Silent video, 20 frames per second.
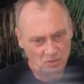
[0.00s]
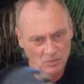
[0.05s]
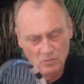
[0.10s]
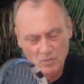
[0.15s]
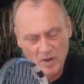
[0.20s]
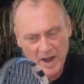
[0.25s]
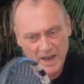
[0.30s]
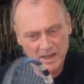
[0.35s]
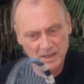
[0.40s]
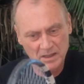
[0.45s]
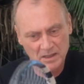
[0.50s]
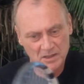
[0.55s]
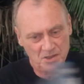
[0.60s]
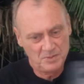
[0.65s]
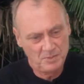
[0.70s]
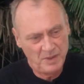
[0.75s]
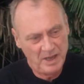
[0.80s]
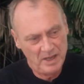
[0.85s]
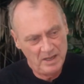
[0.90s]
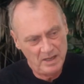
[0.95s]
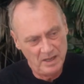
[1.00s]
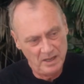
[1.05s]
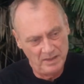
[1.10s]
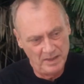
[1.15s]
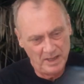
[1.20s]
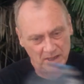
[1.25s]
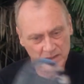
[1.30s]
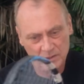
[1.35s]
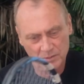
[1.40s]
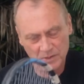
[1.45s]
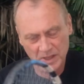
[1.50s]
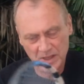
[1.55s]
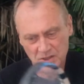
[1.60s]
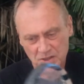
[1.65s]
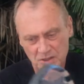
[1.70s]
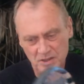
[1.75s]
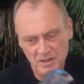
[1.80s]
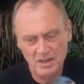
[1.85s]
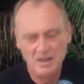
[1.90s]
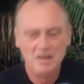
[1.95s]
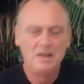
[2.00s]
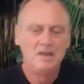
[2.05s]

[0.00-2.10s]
racket speed in that direction.